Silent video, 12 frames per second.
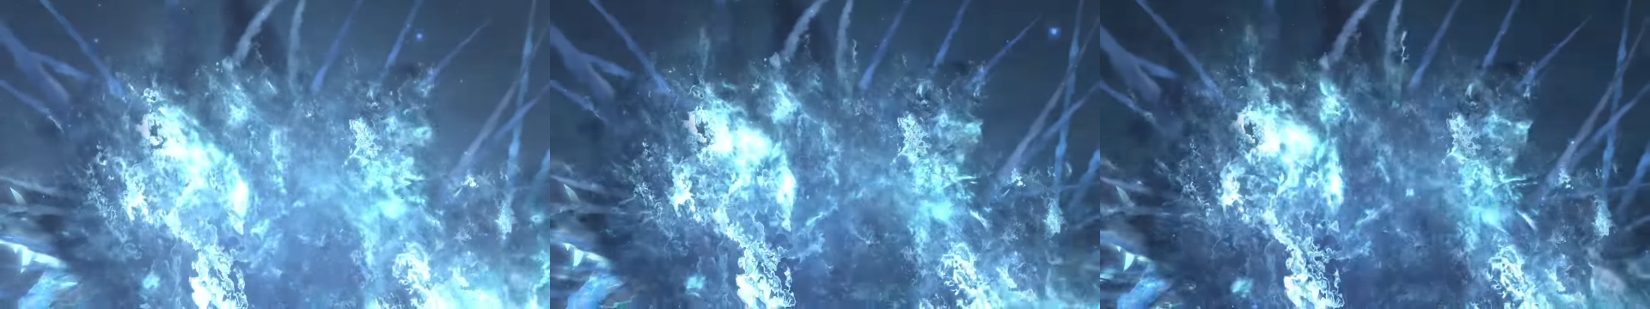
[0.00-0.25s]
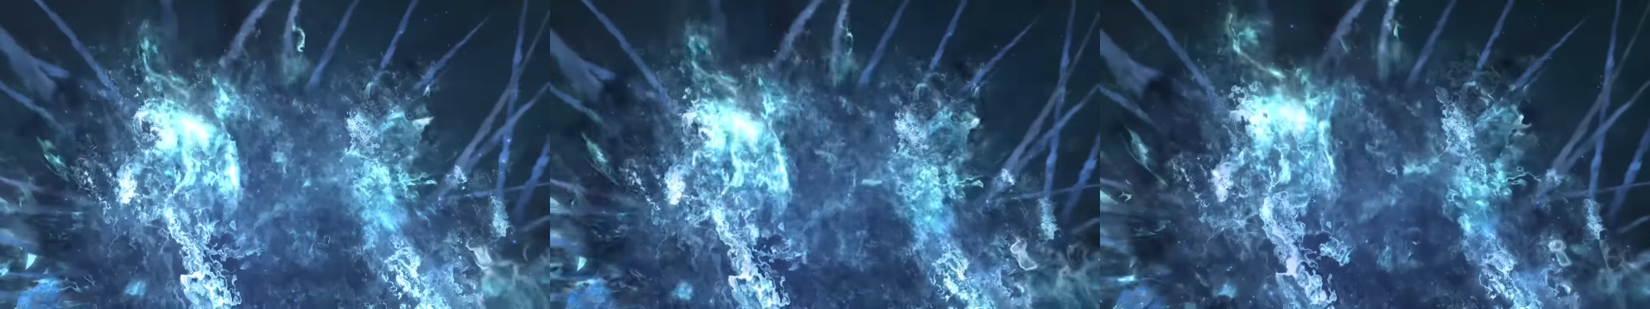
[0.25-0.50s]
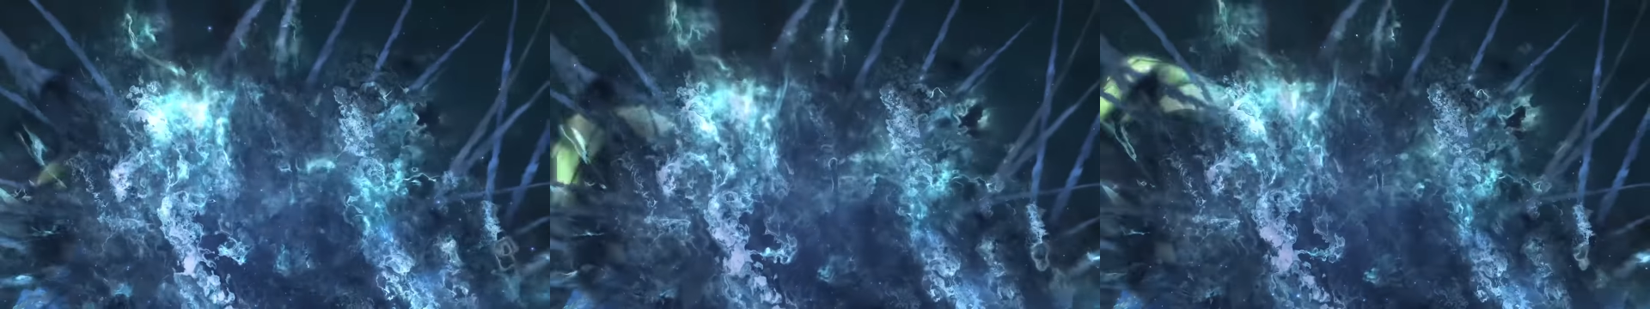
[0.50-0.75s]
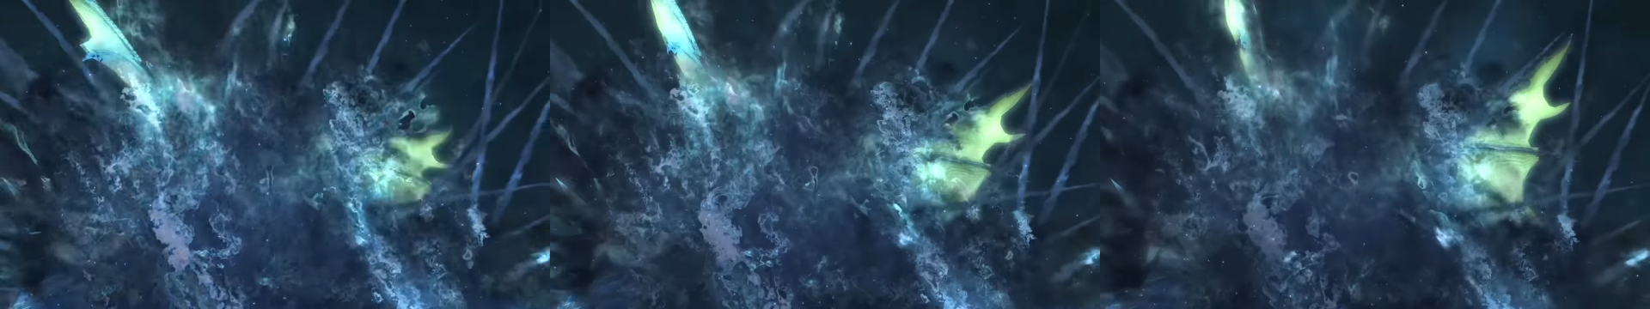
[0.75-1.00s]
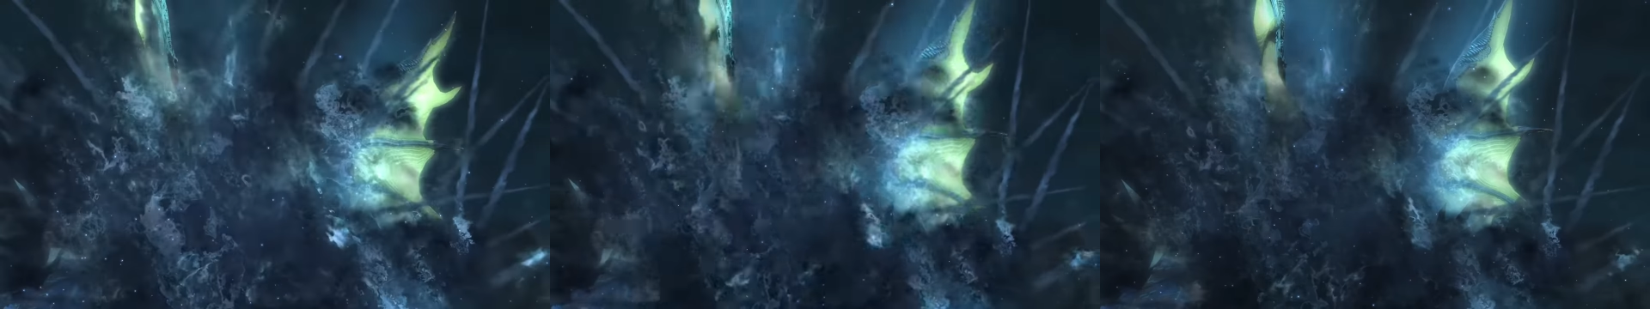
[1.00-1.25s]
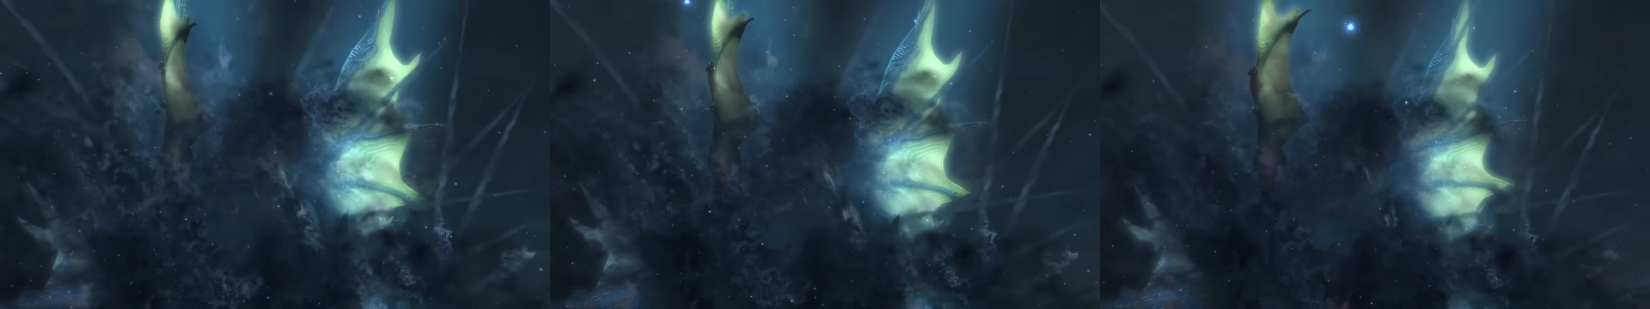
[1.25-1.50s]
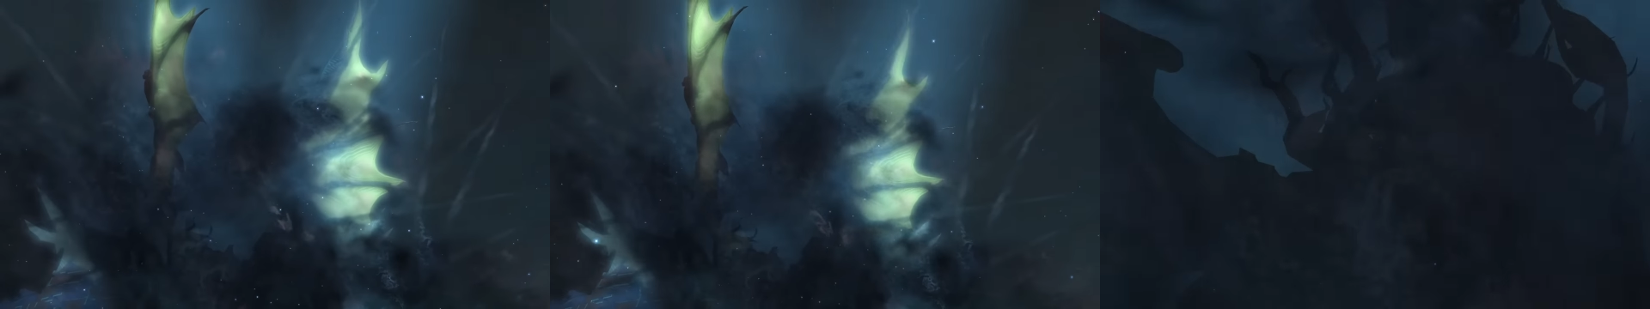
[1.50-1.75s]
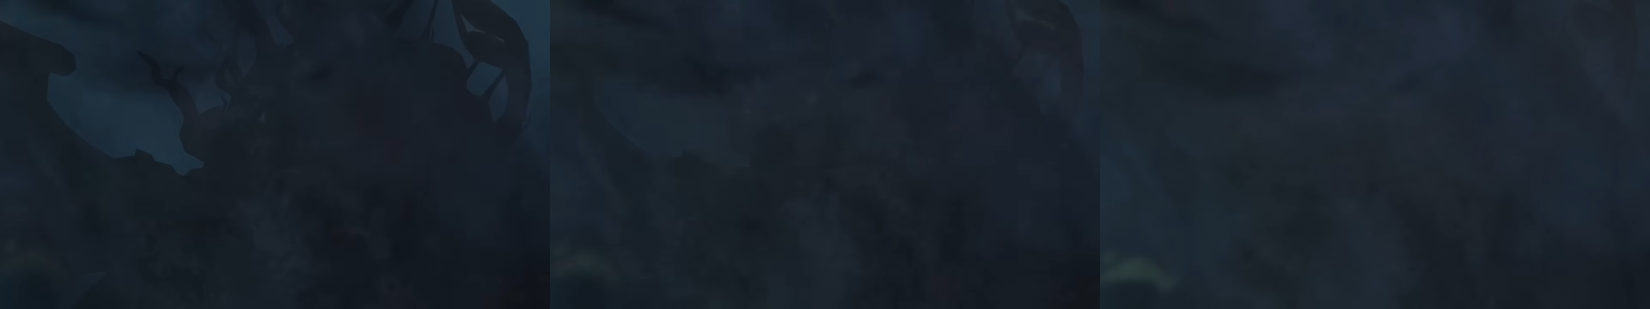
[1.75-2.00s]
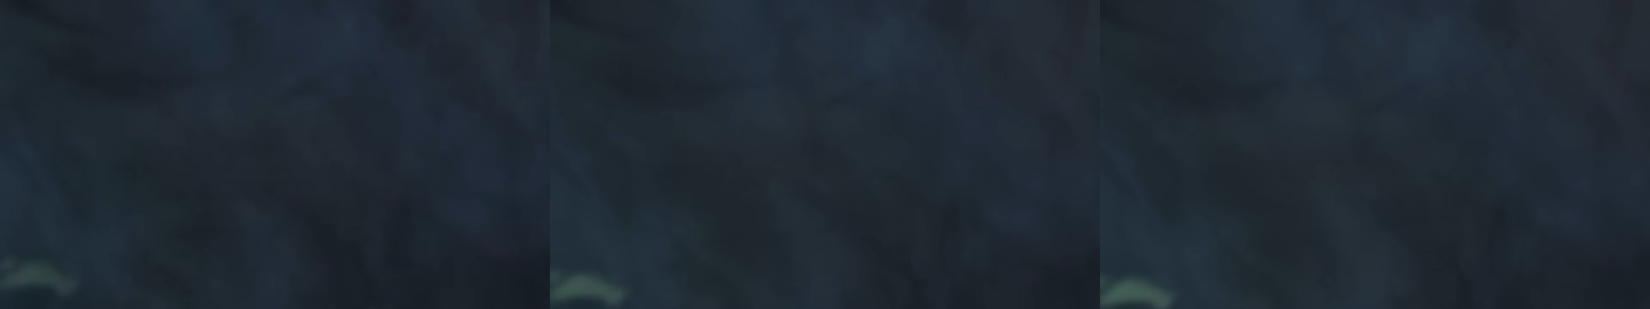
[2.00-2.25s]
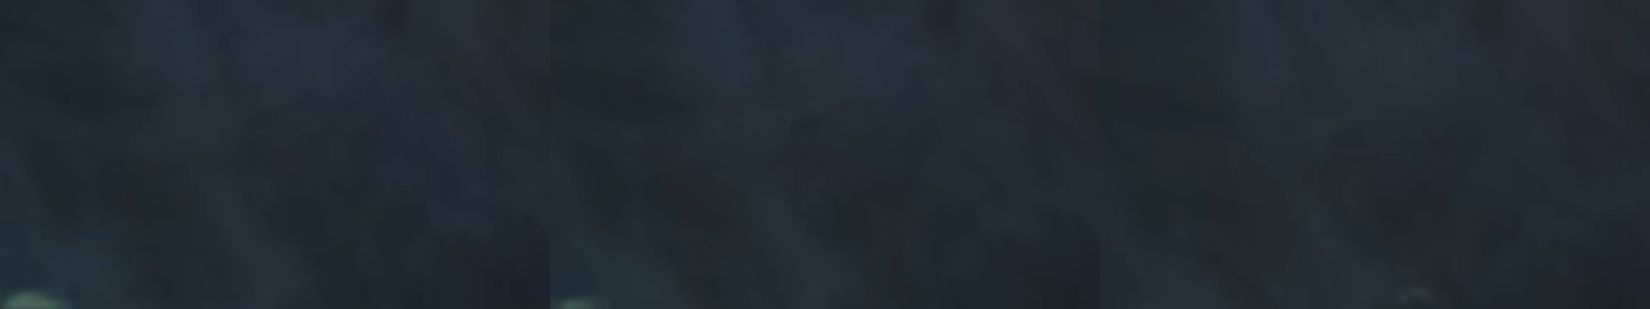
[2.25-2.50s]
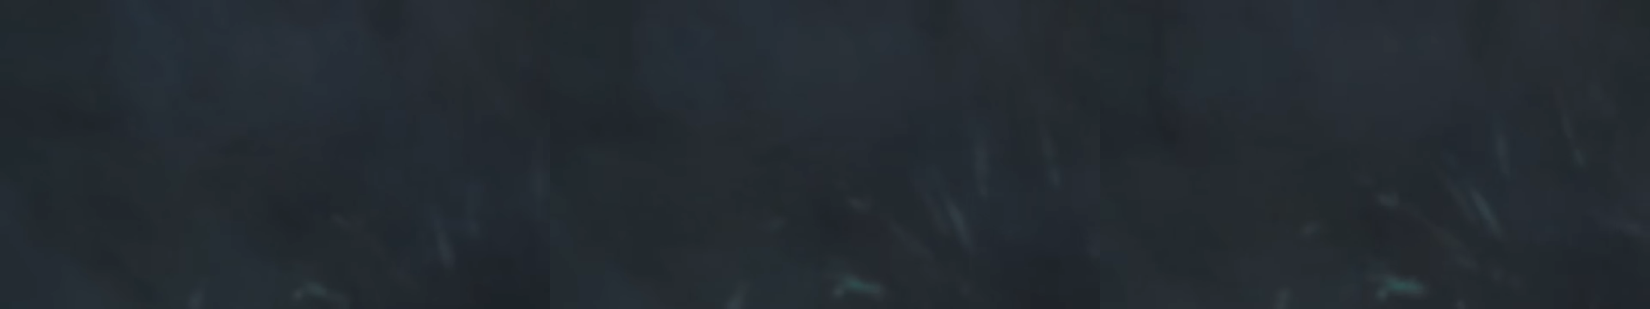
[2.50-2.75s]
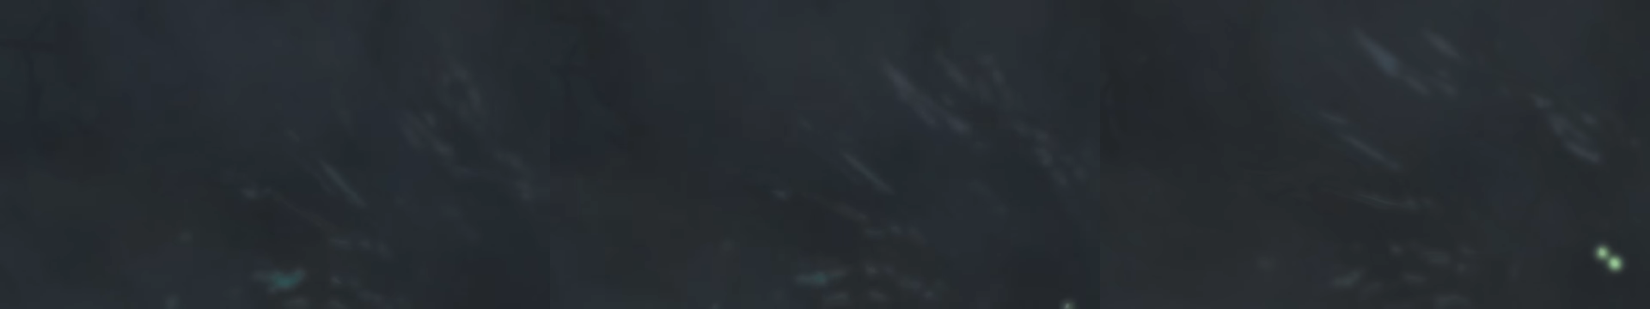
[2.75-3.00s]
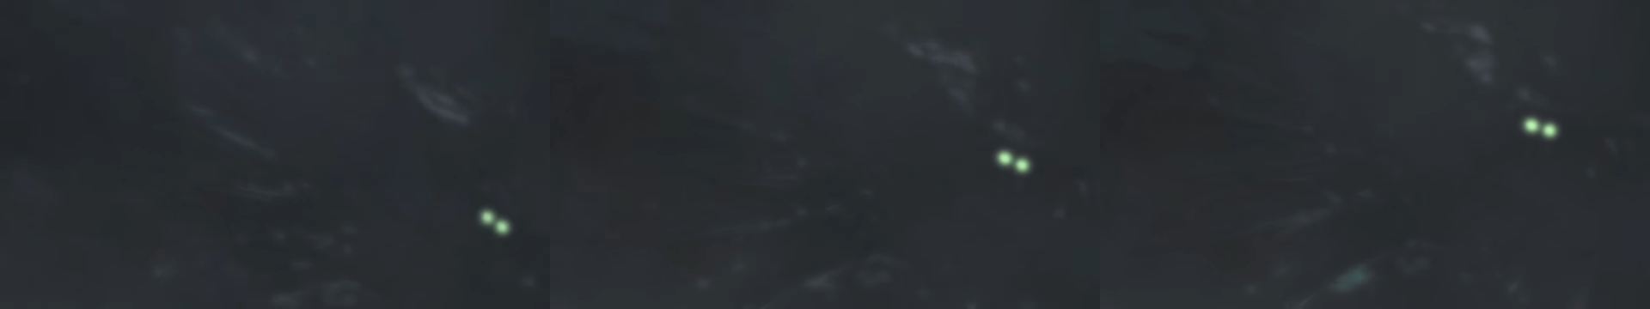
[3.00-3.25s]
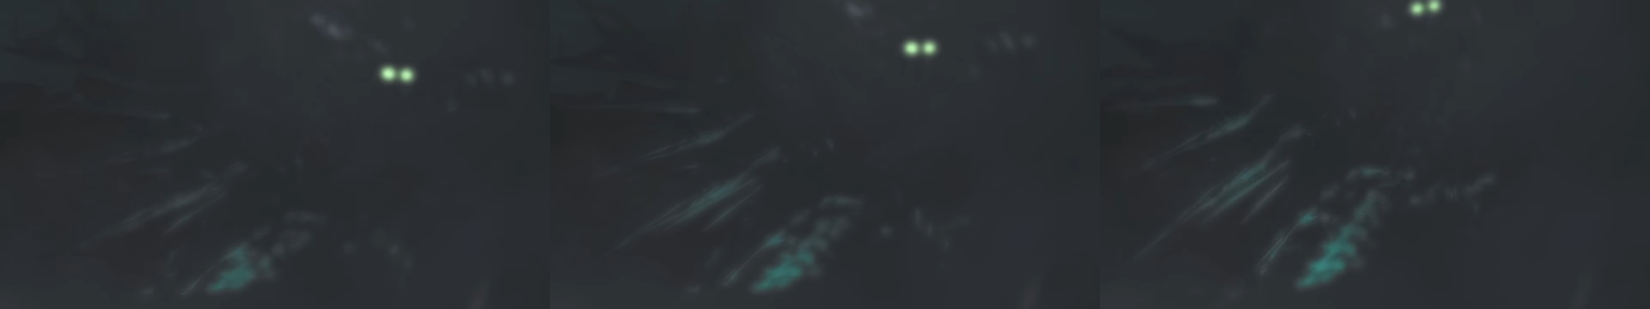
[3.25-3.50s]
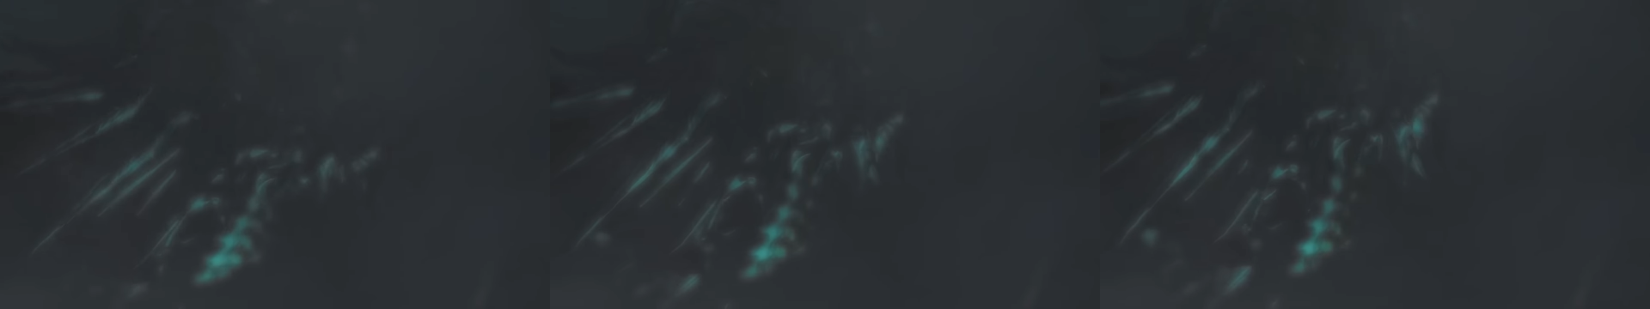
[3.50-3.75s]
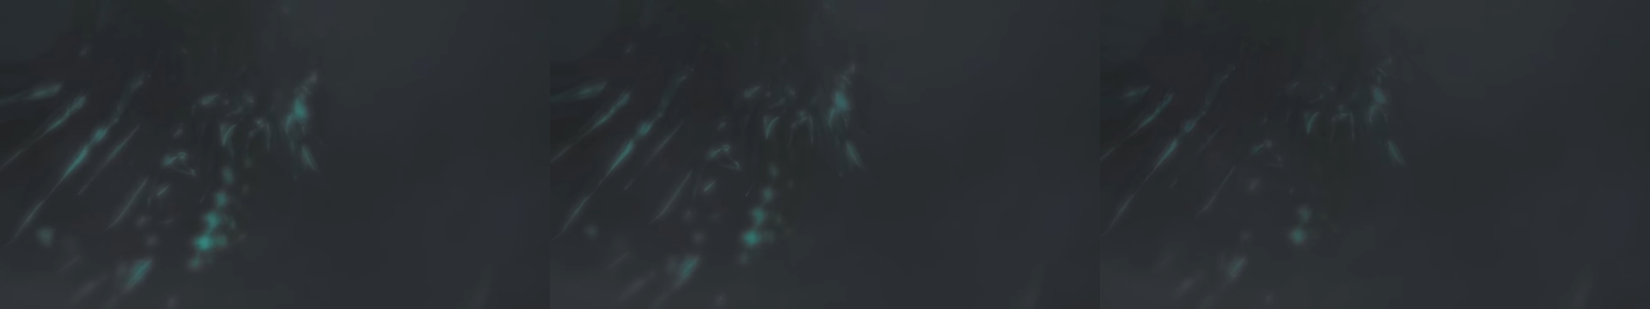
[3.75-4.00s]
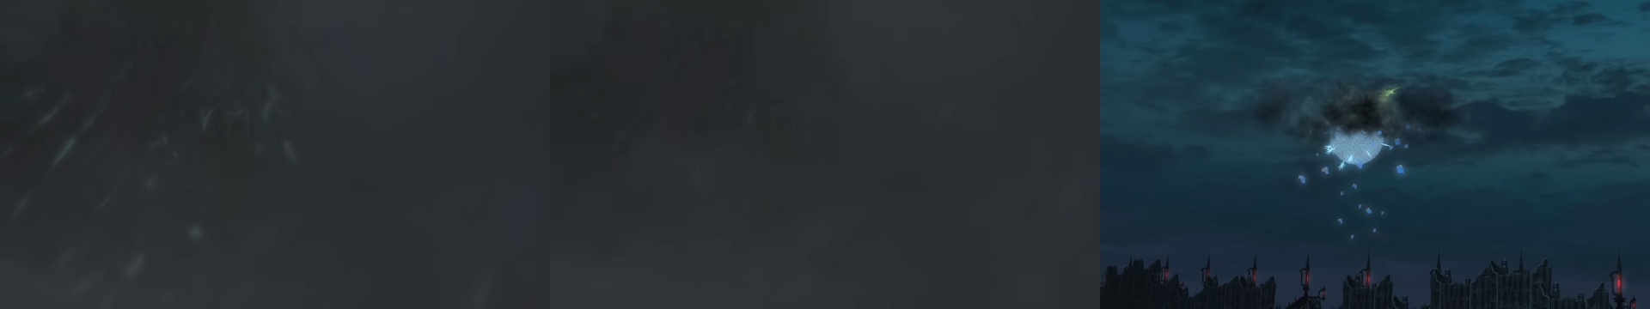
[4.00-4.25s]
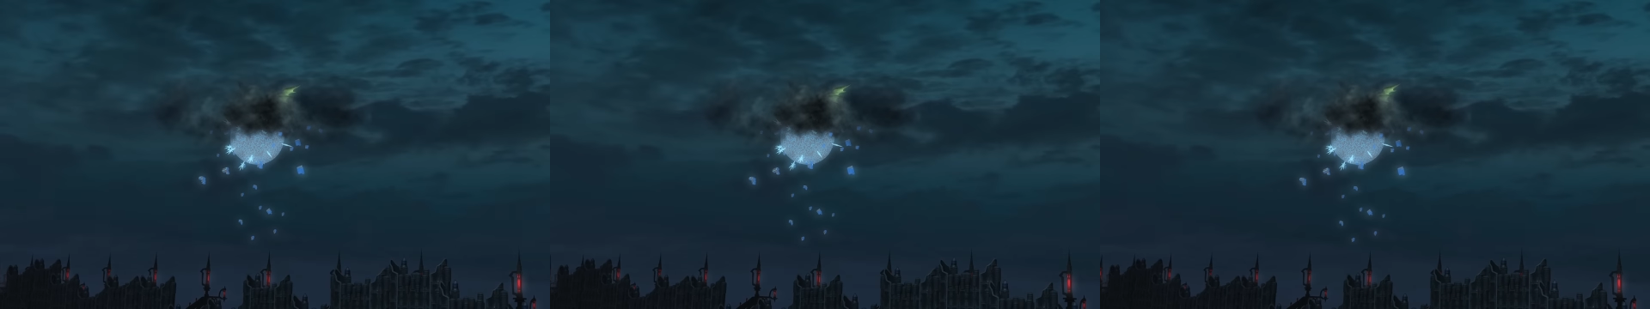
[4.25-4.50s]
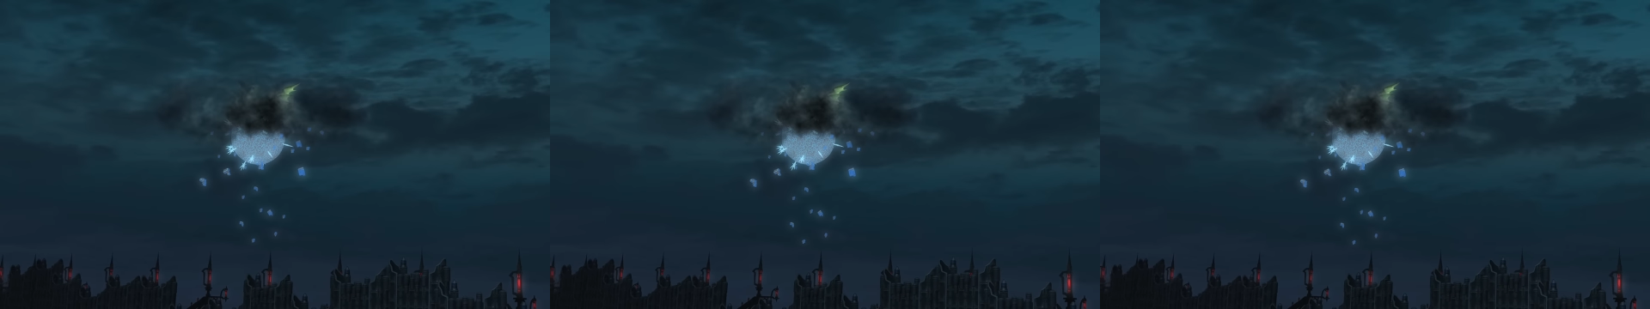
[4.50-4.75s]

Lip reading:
No face is visible, so there are no lips to read.